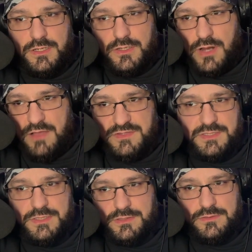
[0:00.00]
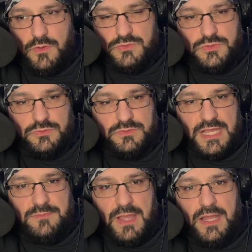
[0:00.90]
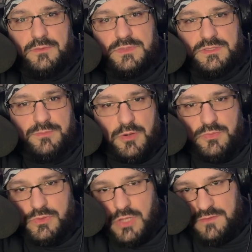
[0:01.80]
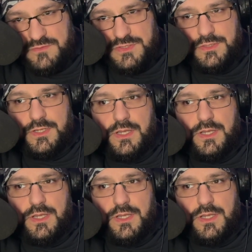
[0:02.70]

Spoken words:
you know, obviously the old school Dead Man with the purple gloves.